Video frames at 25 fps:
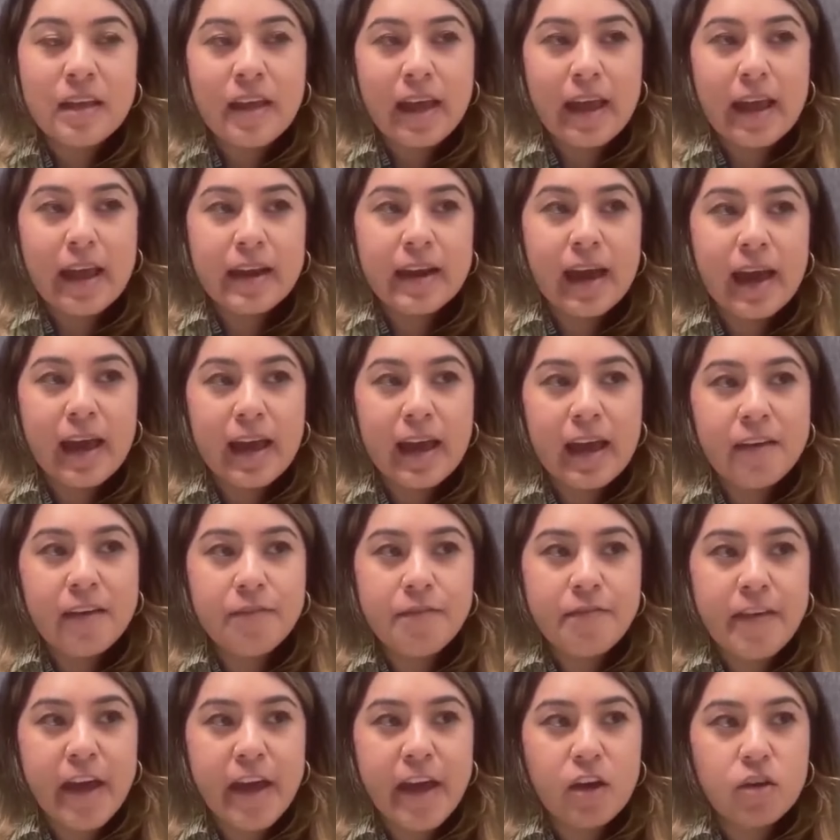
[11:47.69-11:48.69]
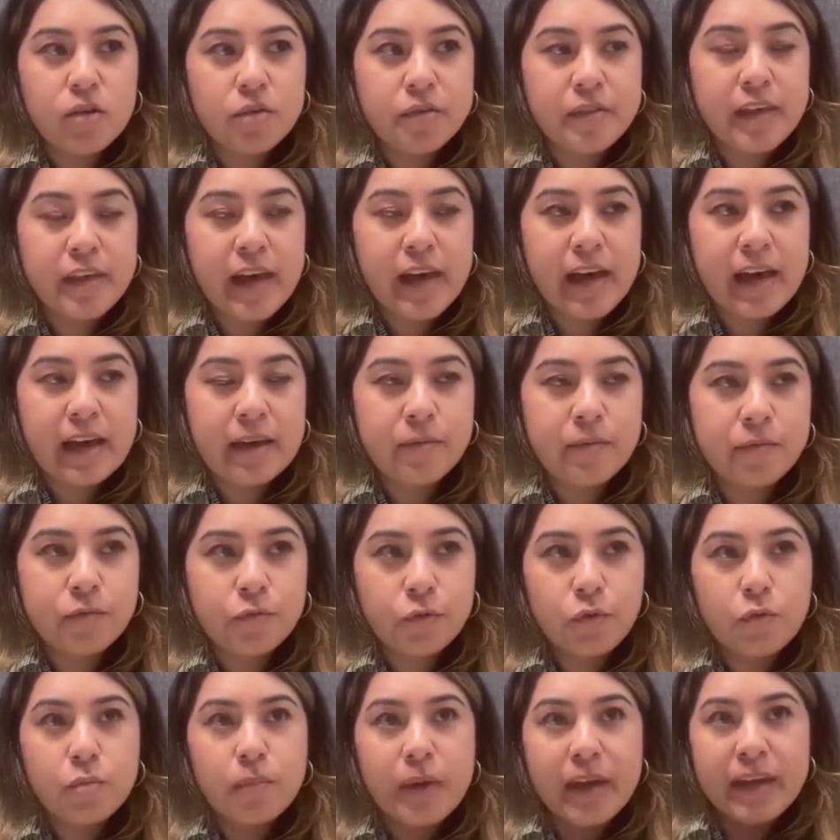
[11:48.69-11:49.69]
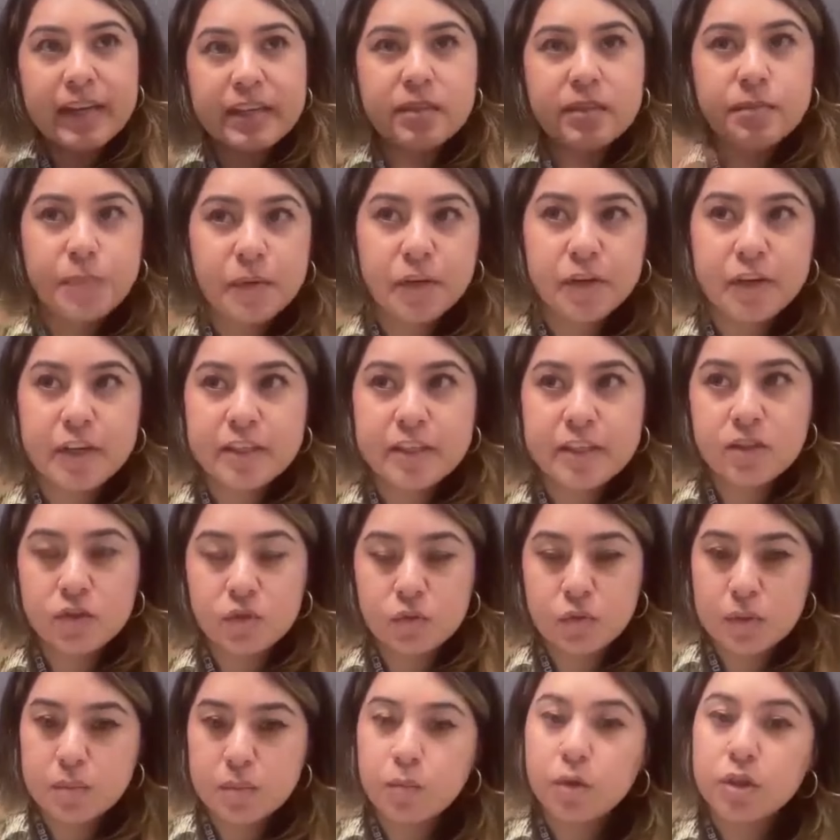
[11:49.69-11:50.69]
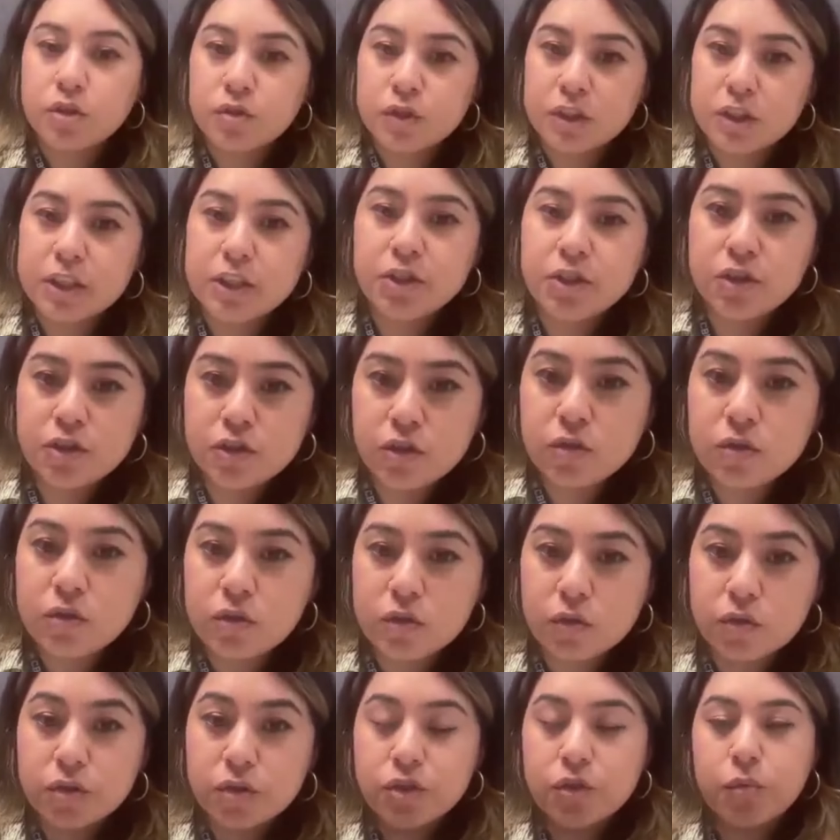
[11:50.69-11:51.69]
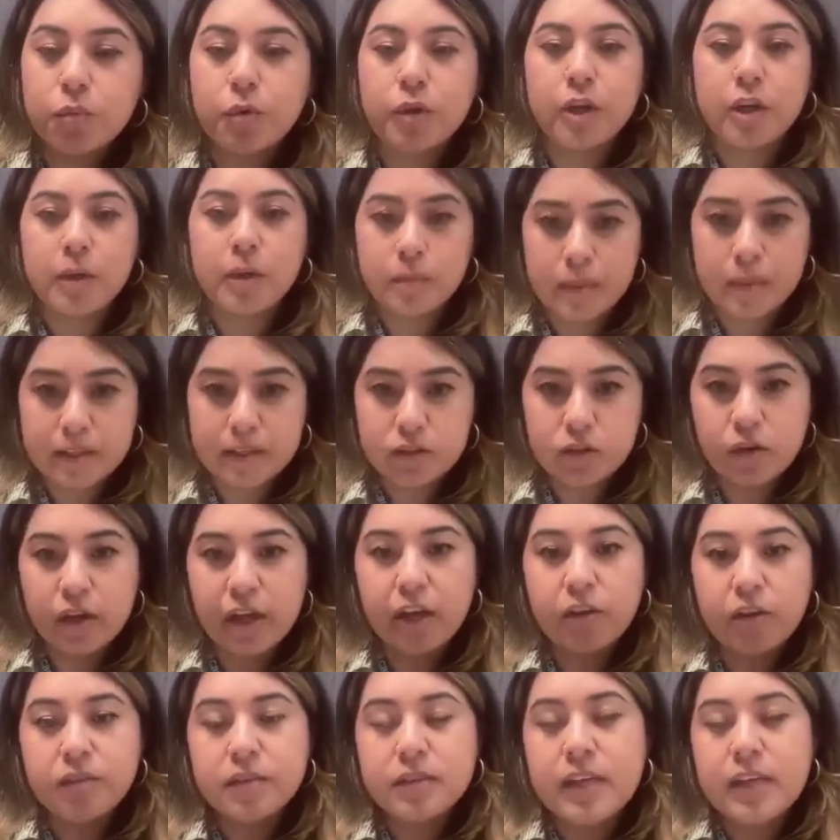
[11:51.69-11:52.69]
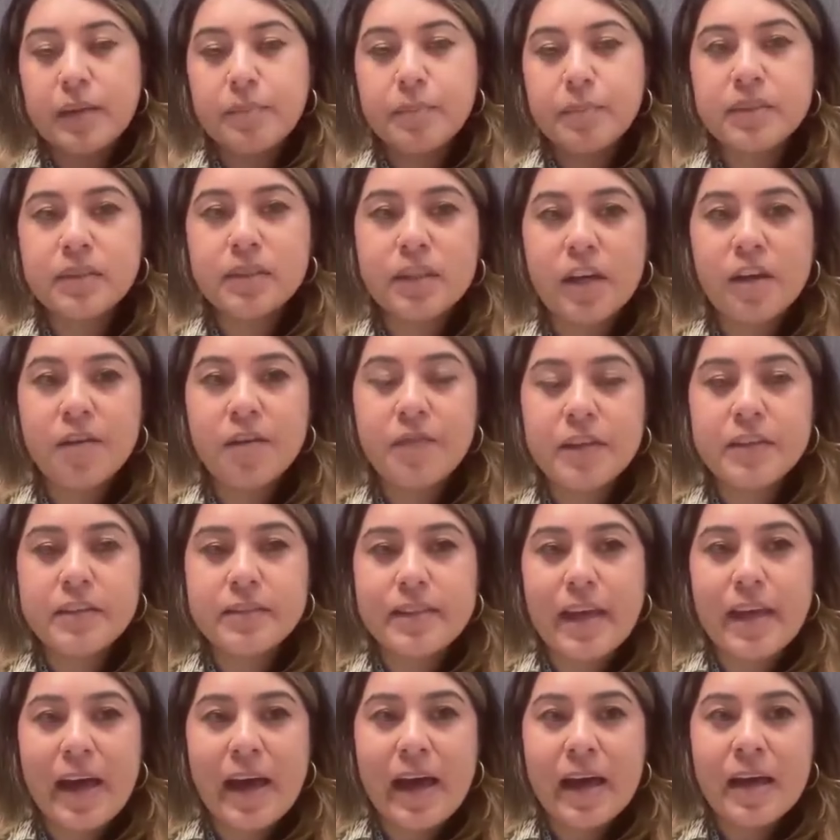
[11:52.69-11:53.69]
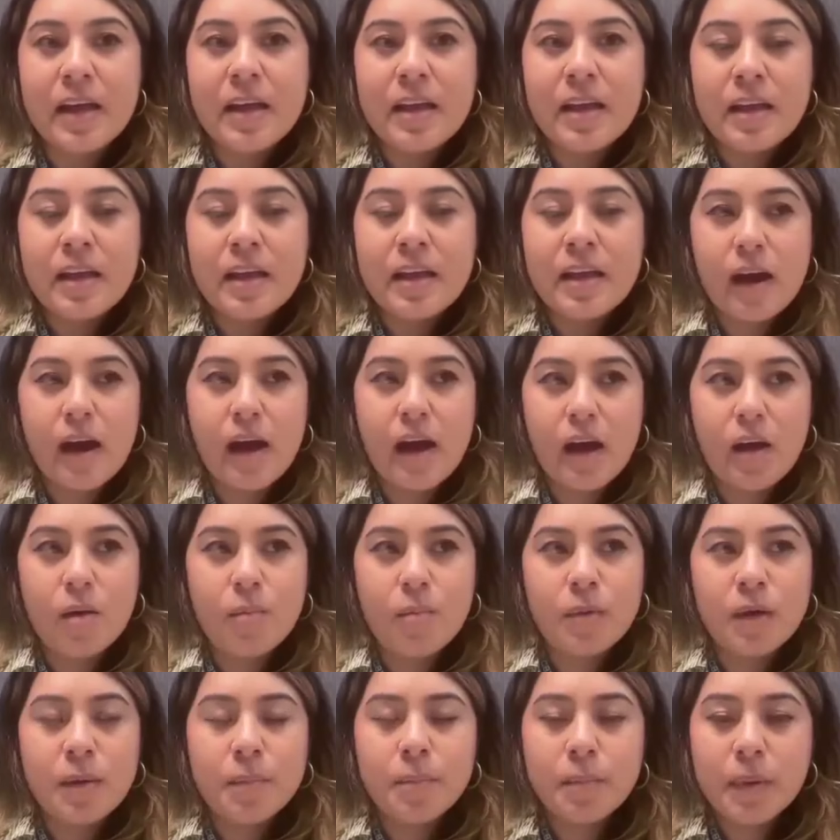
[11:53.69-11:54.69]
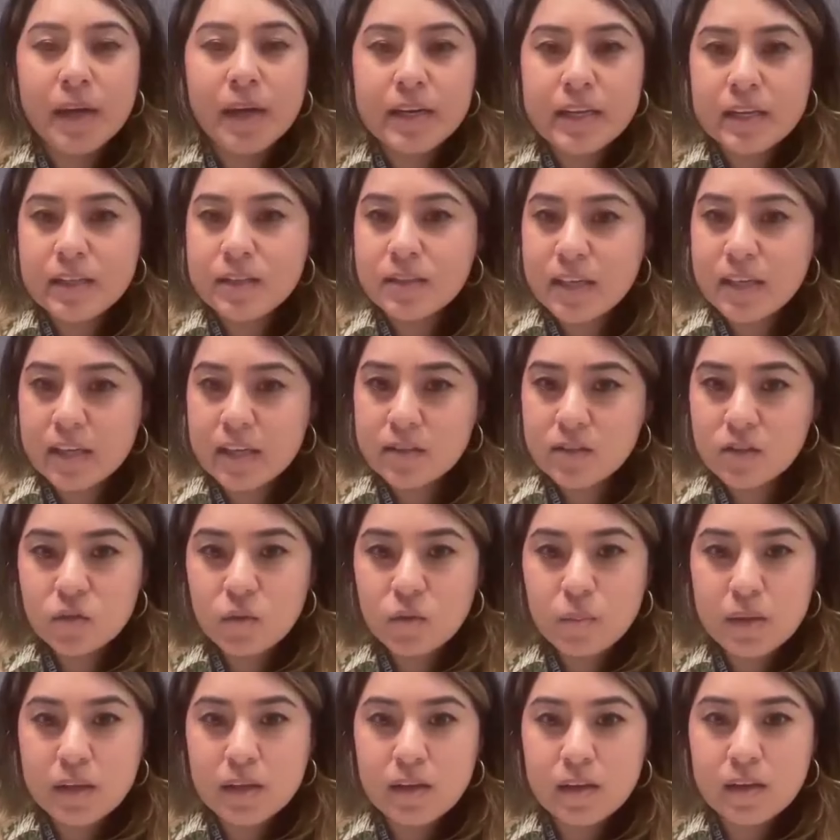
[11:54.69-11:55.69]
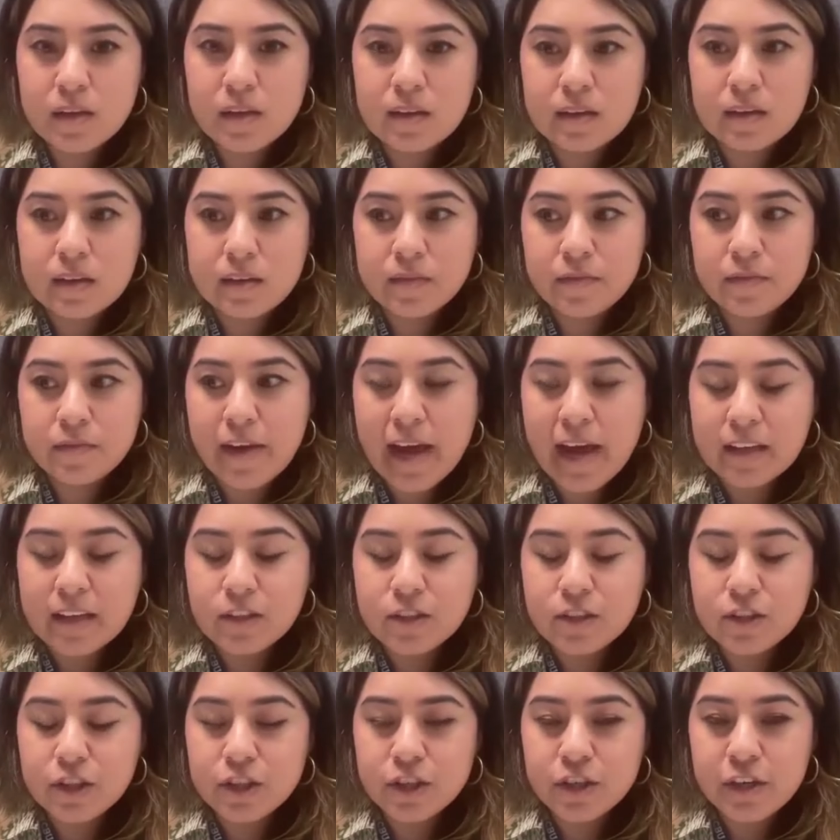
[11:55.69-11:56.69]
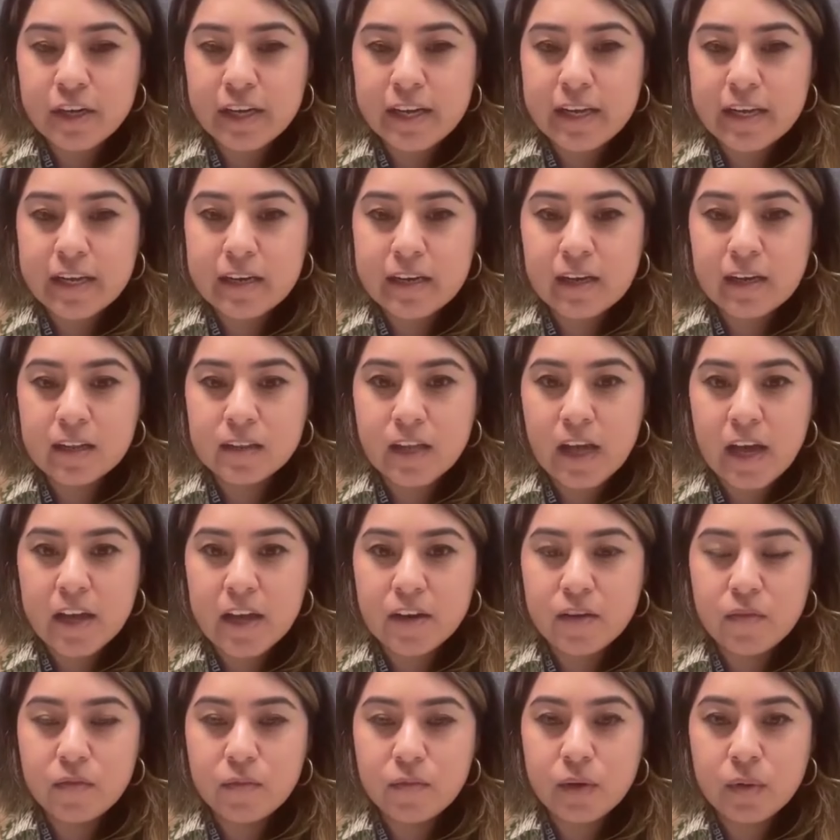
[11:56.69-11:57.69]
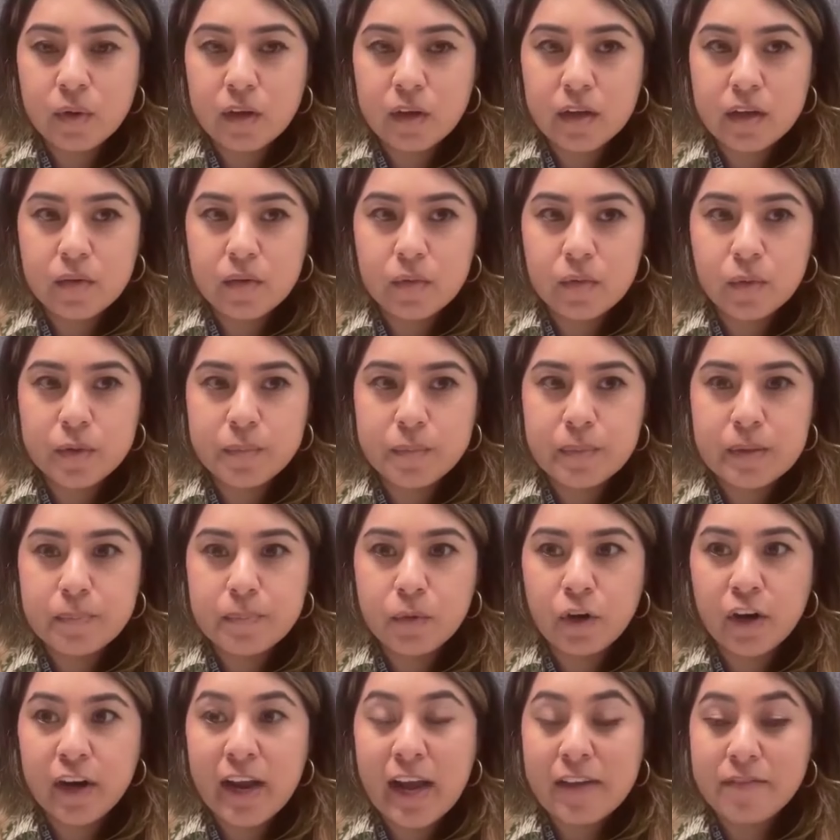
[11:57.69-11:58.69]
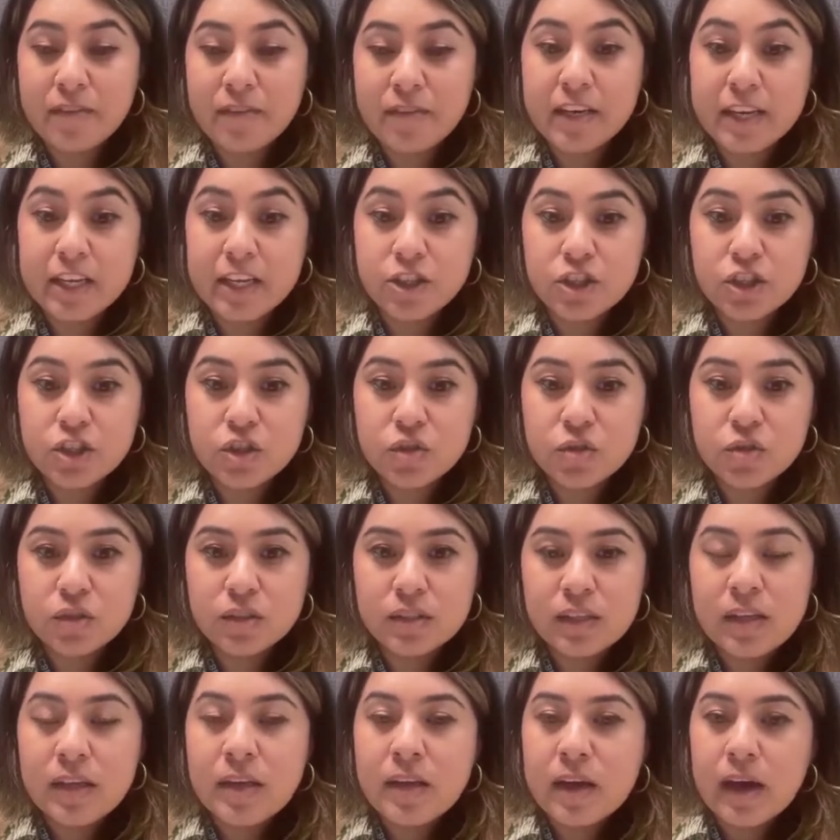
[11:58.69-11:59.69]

And I have found that through my experience doing more traditional social work, mental health type of stuff, is that money tends to be a factor in a lot of when people are having issues.